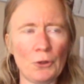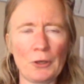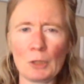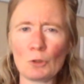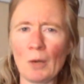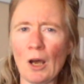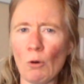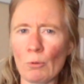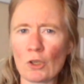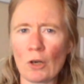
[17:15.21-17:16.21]
They'll do a
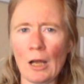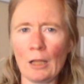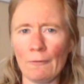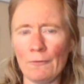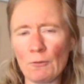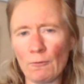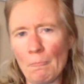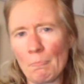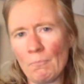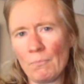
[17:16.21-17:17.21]
whole trial of different